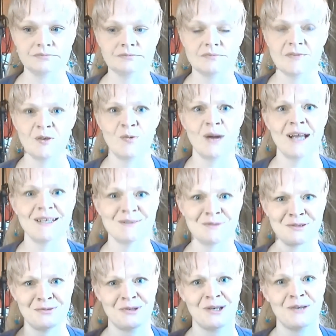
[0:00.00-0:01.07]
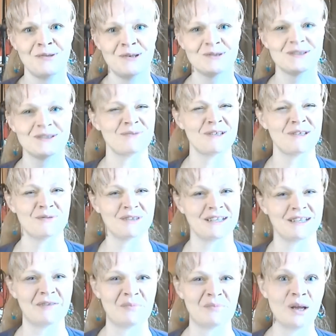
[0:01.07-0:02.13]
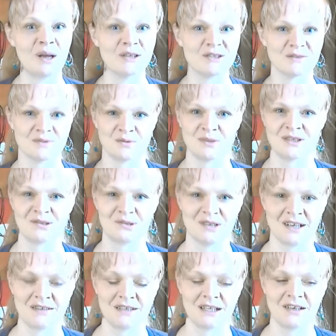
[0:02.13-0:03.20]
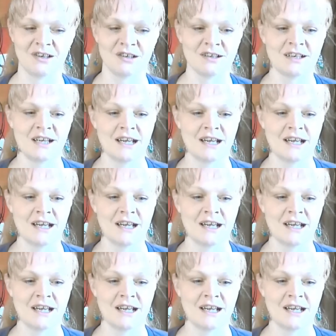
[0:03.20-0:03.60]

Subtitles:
Why is winter in quotes? We don't really have much of a winter down here.